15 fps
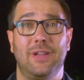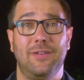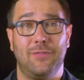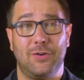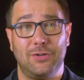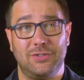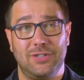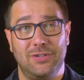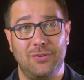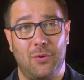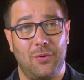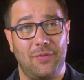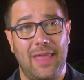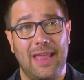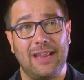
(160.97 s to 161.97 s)
conversion
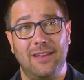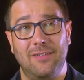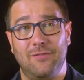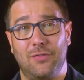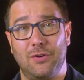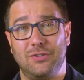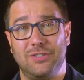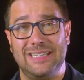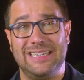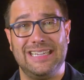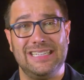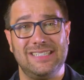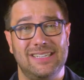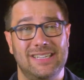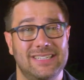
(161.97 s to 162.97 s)
or that conversion is an